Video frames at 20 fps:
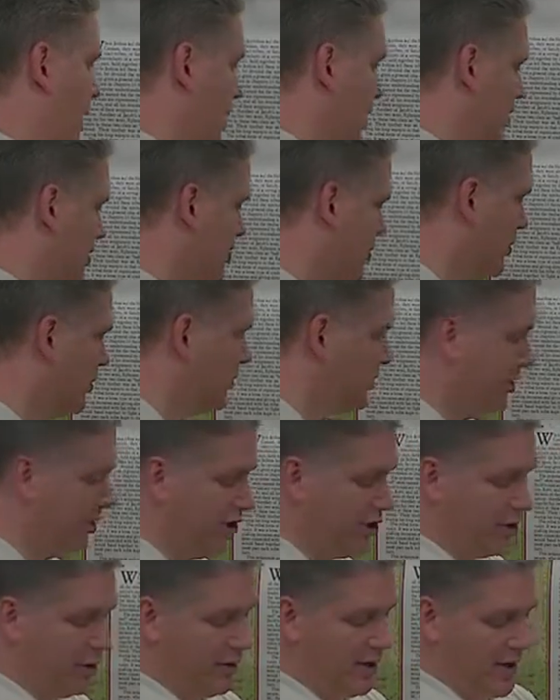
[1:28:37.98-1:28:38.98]
So then you
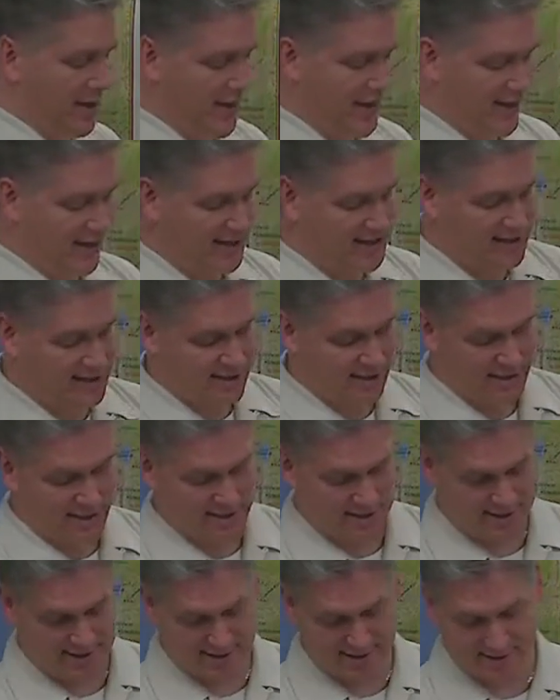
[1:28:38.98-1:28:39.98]
go to
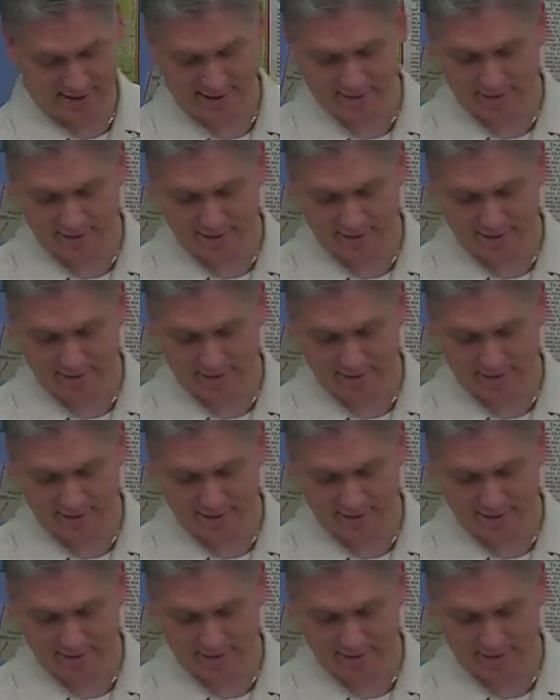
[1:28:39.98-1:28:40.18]
Exodus.